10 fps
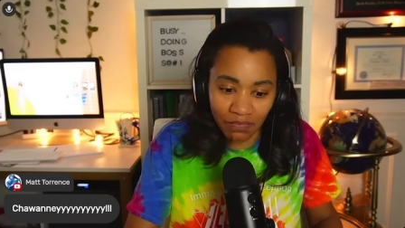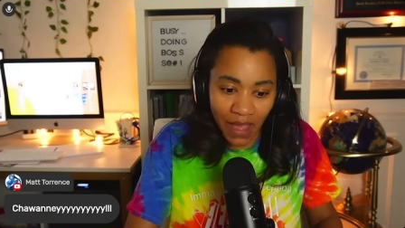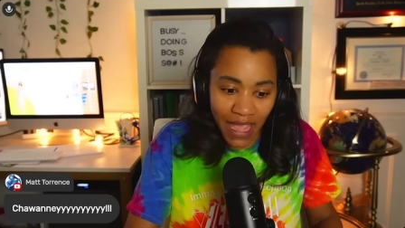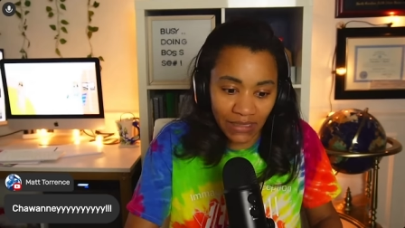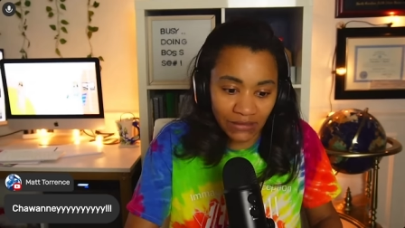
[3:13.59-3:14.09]

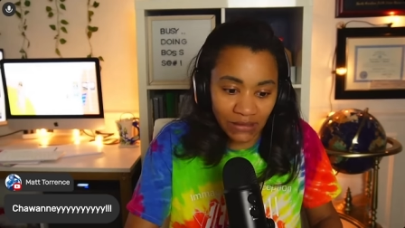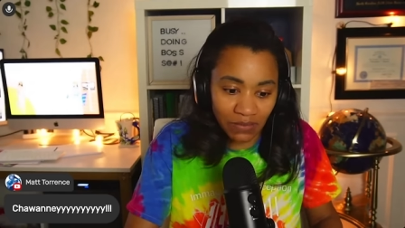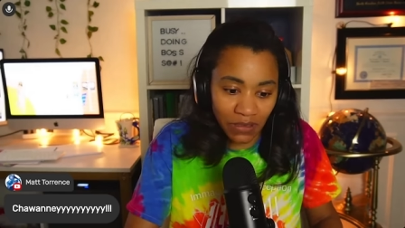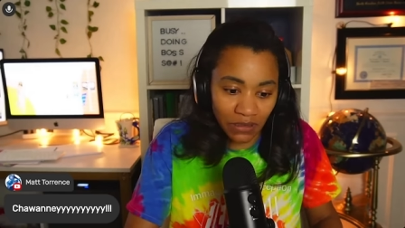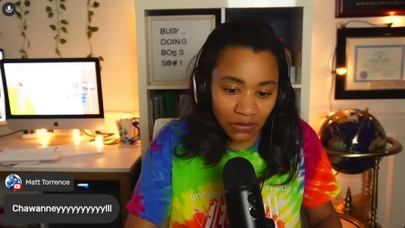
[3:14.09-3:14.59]
Matt is in
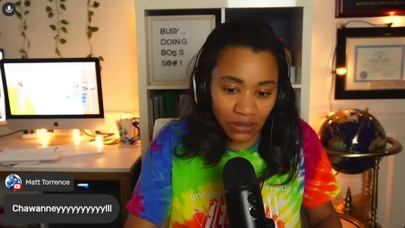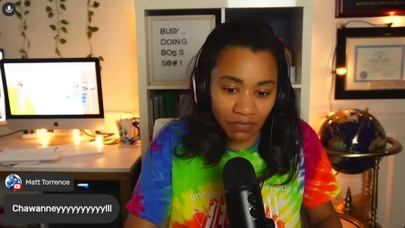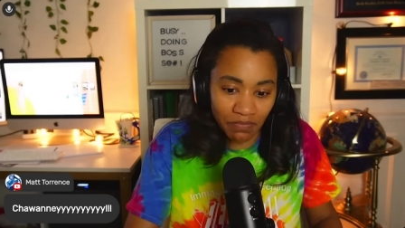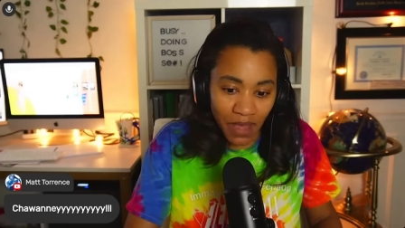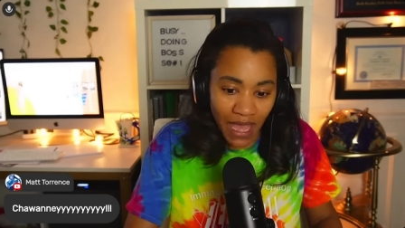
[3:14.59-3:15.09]
the
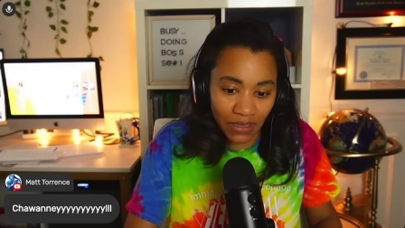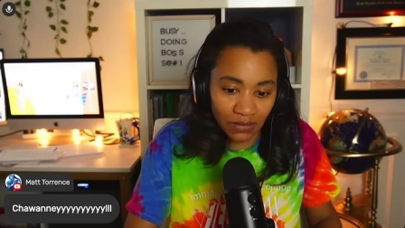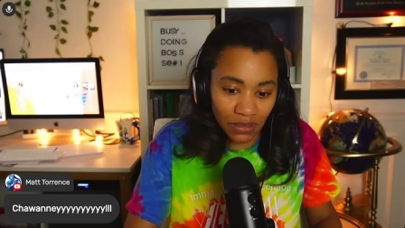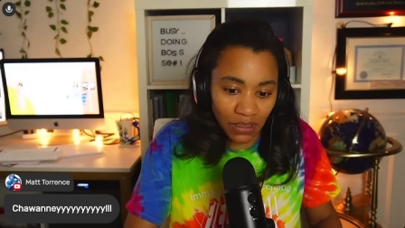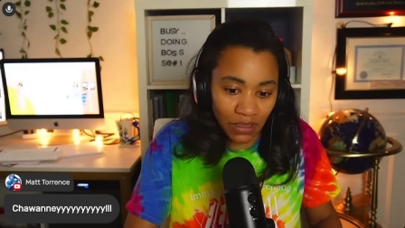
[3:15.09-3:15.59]
building. Matt,
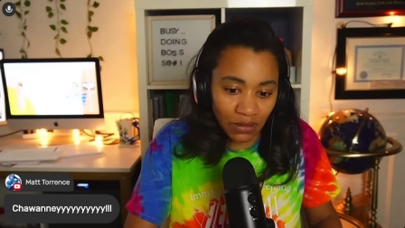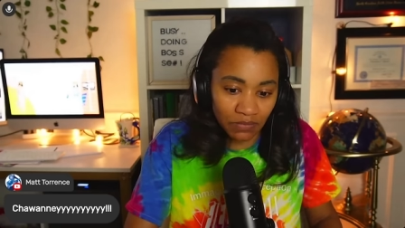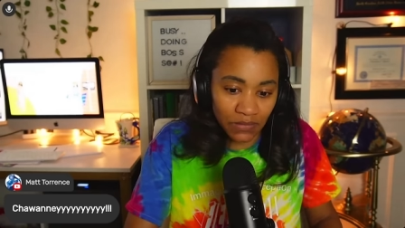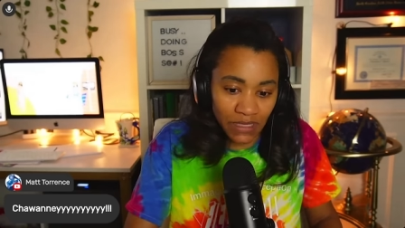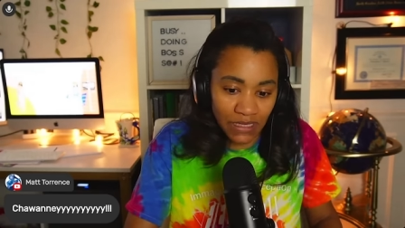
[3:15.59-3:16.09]

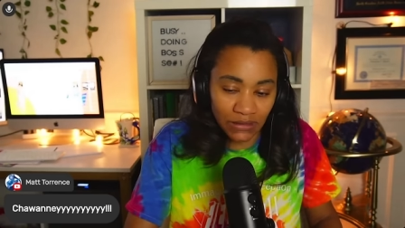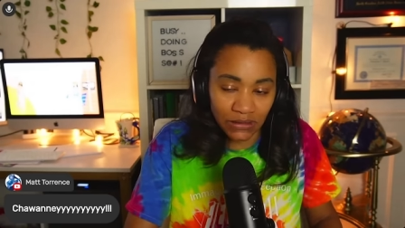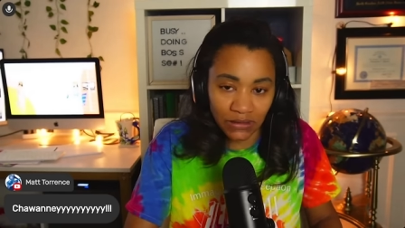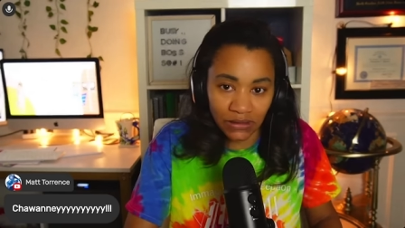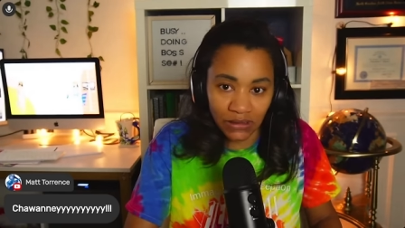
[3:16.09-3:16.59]
this
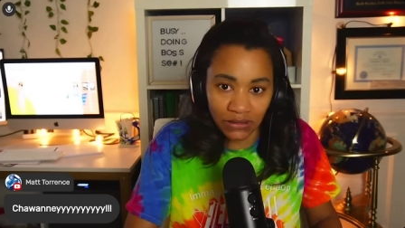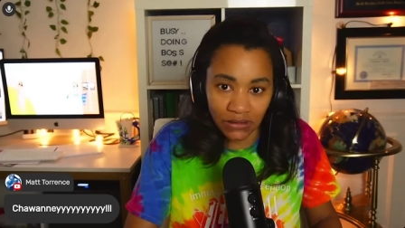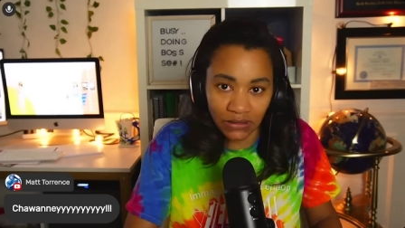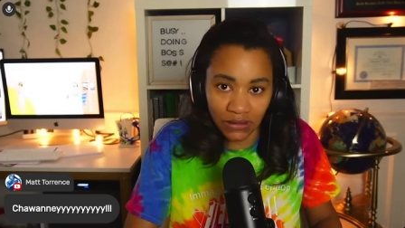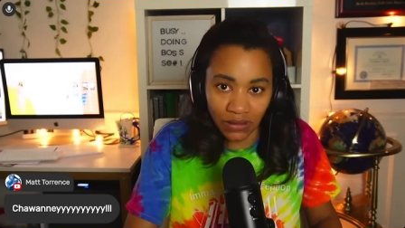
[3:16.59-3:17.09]

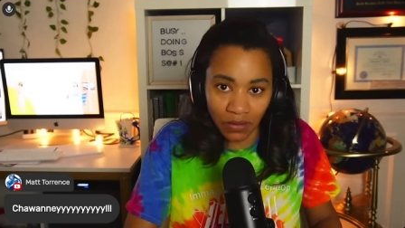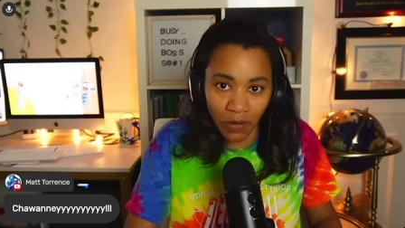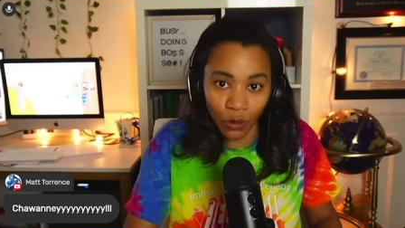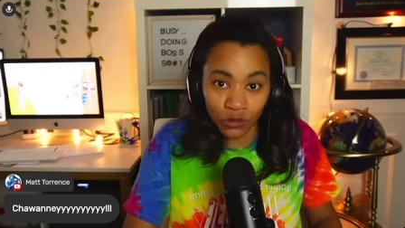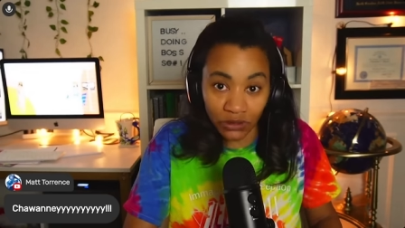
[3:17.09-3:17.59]
is the
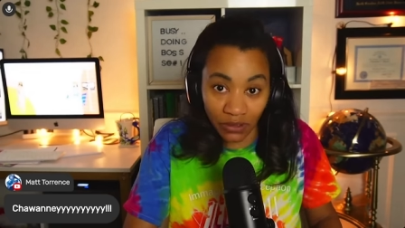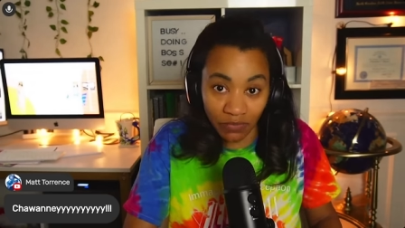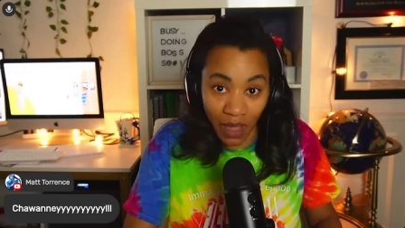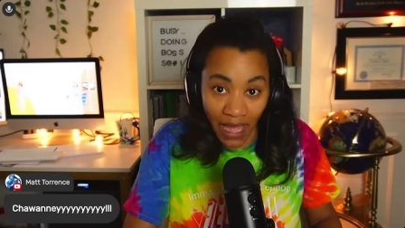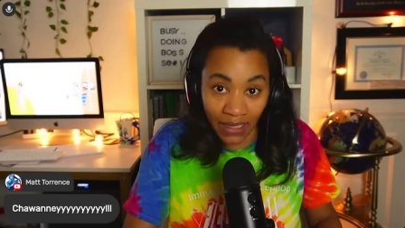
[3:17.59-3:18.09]
composer of
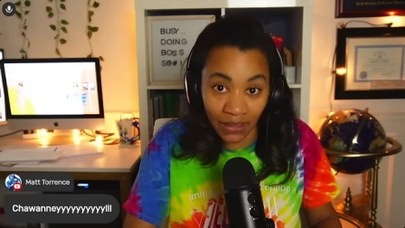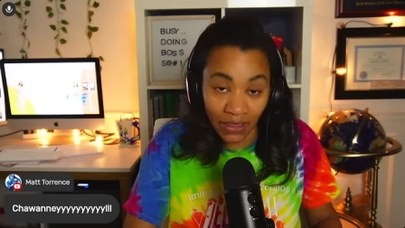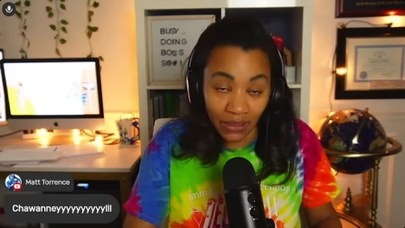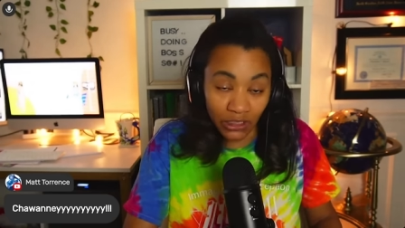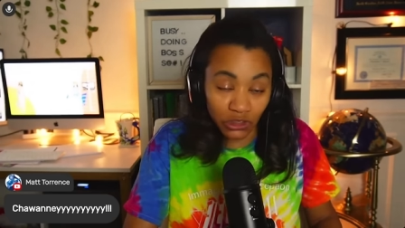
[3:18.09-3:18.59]
my
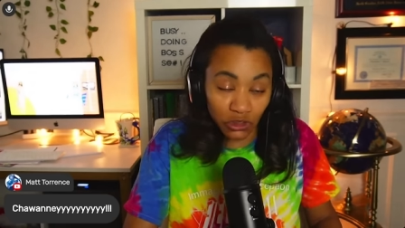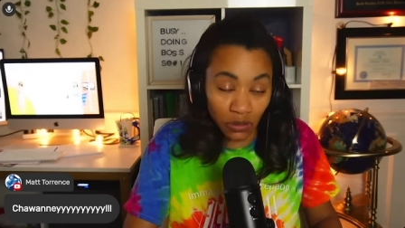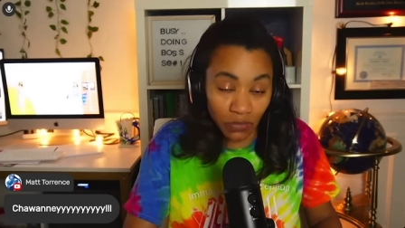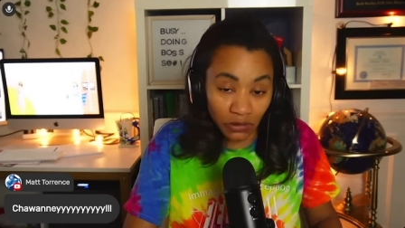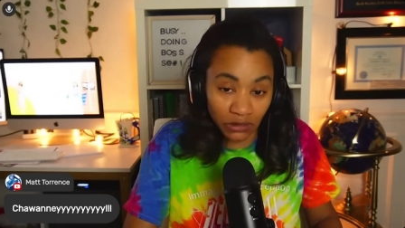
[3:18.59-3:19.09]

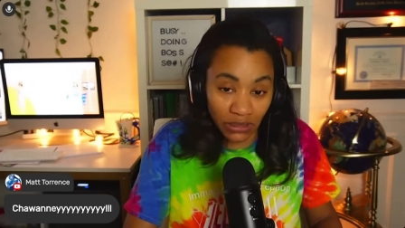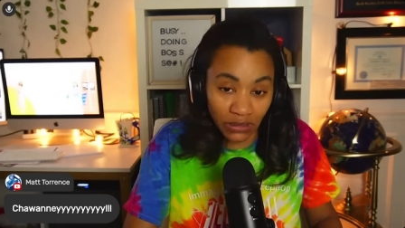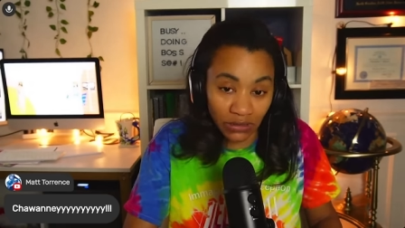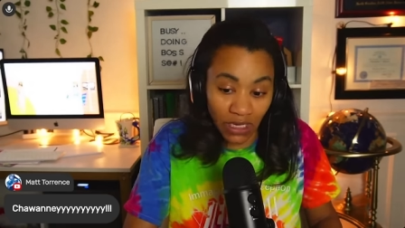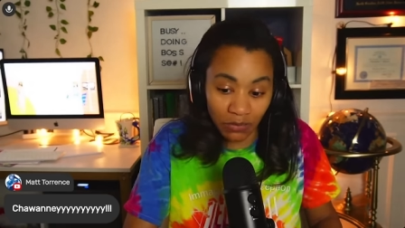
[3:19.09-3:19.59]
intro music,
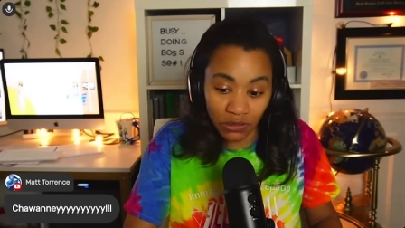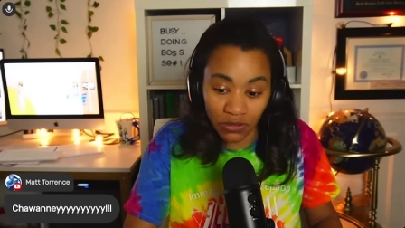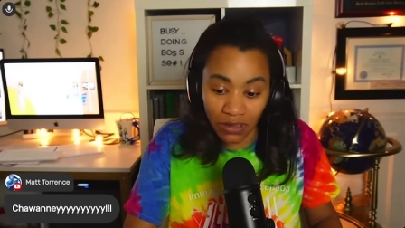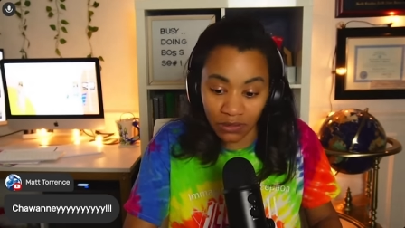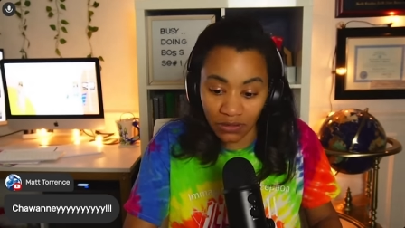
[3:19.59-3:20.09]

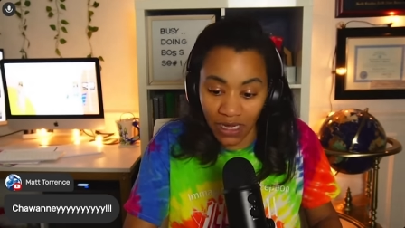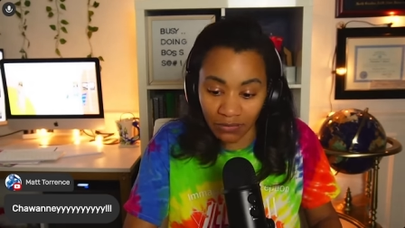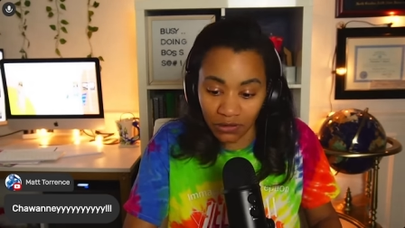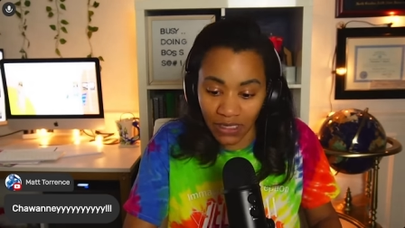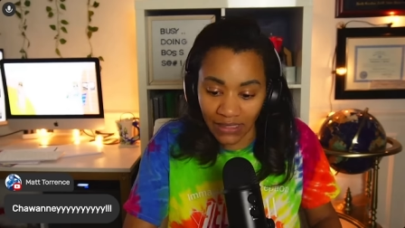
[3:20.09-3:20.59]

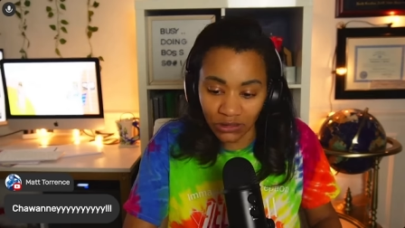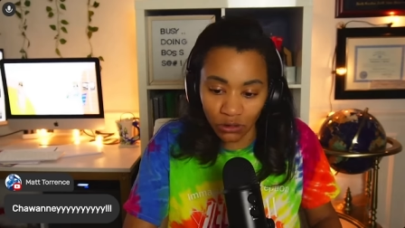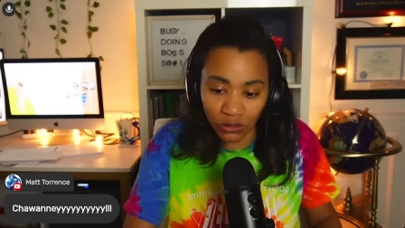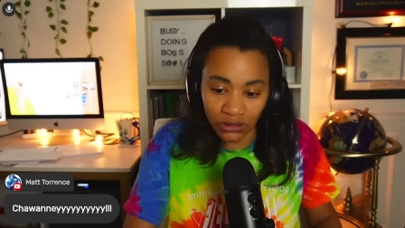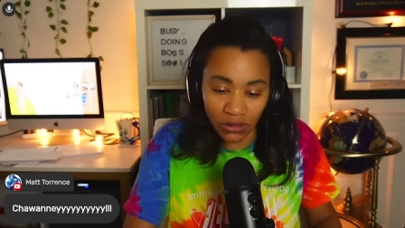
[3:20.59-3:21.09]

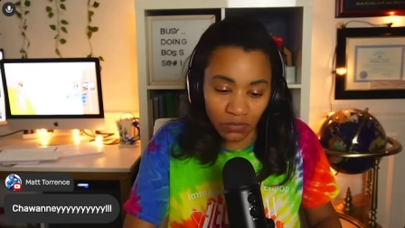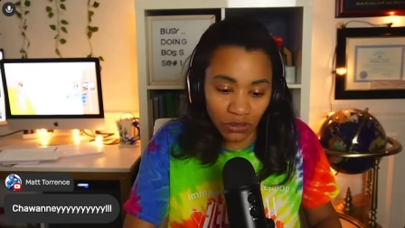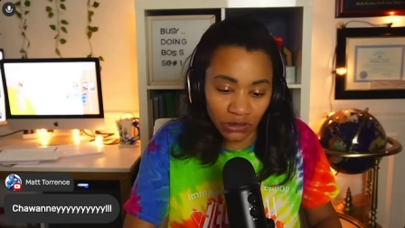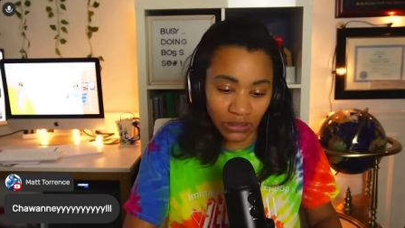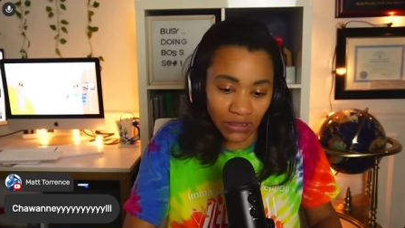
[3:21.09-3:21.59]

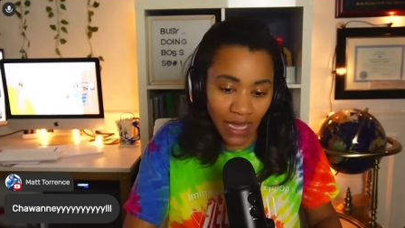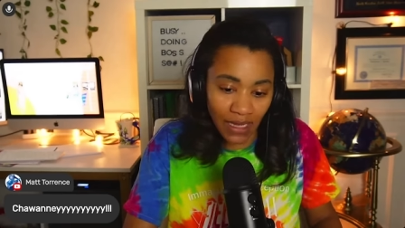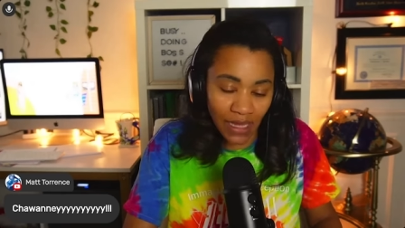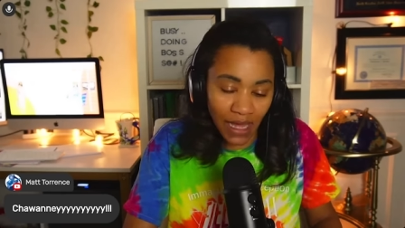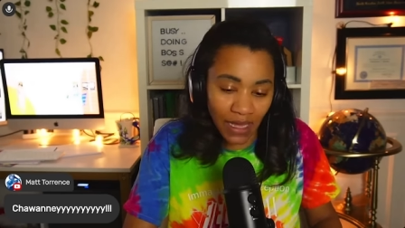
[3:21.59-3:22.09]

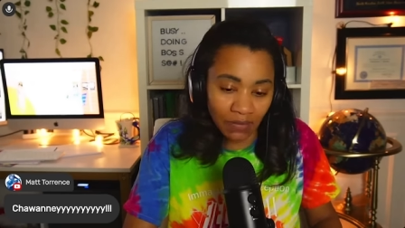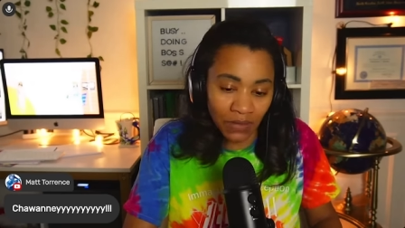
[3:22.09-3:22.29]
www.scoresomemusic.com.